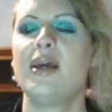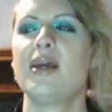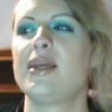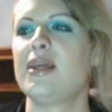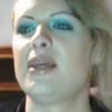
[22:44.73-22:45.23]

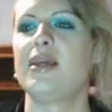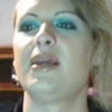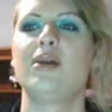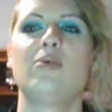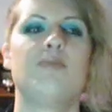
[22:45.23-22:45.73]

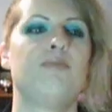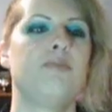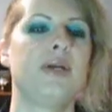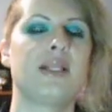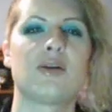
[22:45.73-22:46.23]
He
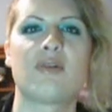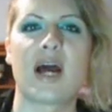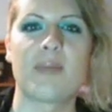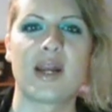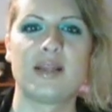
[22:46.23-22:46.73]
beat the
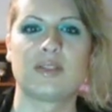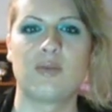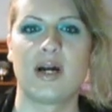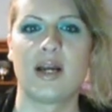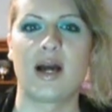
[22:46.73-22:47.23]
crap out of this
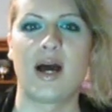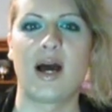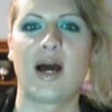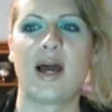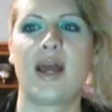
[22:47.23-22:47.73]
one
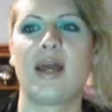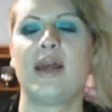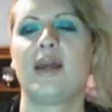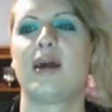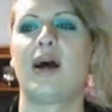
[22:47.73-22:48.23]
guy.